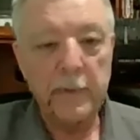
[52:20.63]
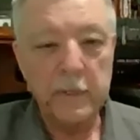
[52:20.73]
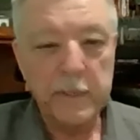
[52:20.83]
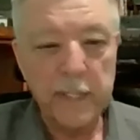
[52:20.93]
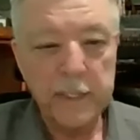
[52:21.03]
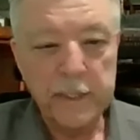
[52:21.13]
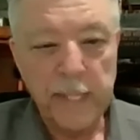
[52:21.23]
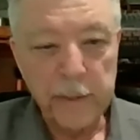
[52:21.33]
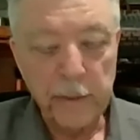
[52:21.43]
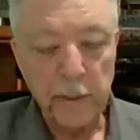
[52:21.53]
there's a
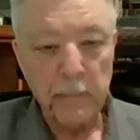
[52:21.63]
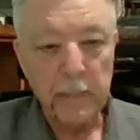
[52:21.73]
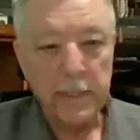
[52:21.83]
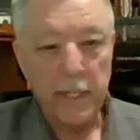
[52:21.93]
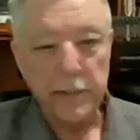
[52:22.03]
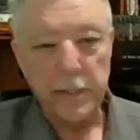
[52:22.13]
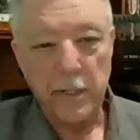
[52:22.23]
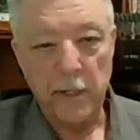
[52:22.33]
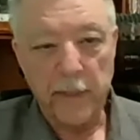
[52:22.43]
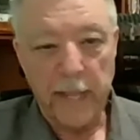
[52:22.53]
statute of
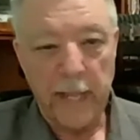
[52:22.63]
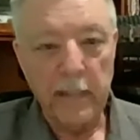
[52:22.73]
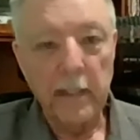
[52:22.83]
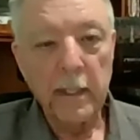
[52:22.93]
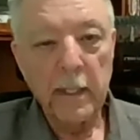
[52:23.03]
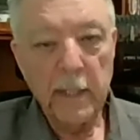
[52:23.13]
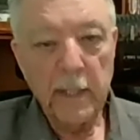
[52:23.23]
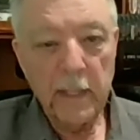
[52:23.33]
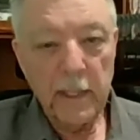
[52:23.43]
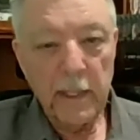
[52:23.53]
limitation on that.
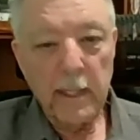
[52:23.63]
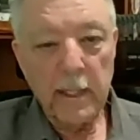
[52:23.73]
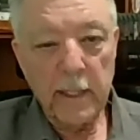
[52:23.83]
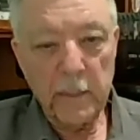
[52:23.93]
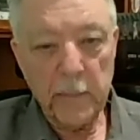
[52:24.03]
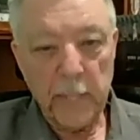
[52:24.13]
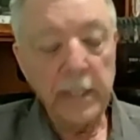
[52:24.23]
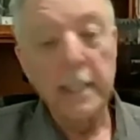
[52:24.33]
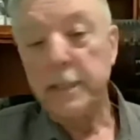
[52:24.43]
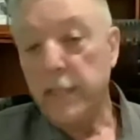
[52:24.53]
But
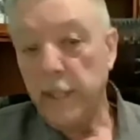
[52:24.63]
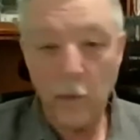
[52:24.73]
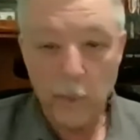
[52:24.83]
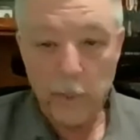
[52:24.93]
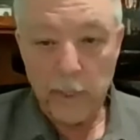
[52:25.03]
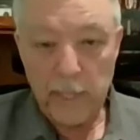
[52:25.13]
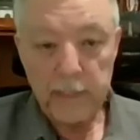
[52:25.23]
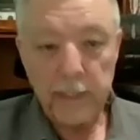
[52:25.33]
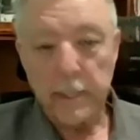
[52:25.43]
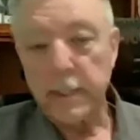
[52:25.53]
at least they know where the
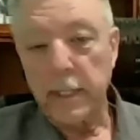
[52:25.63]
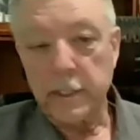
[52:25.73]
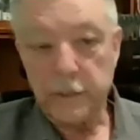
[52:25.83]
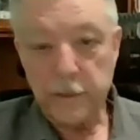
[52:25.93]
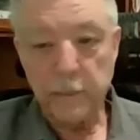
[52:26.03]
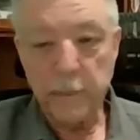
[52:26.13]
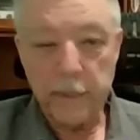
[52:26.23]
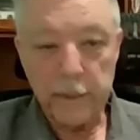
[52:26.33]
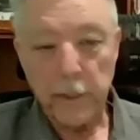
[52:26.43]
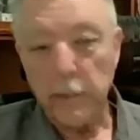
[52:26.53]
list is. They could
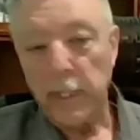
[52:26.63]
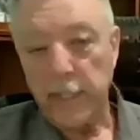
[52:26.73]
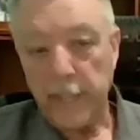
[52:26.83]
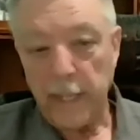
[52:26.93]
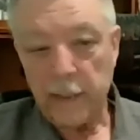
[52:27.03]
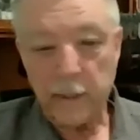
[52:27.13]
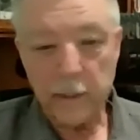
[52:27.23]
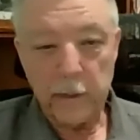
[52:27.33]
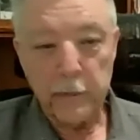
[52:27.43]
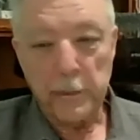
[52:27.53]
certainly get out there
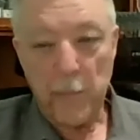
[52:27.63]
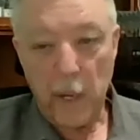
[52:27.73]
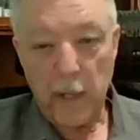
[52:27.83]
and do some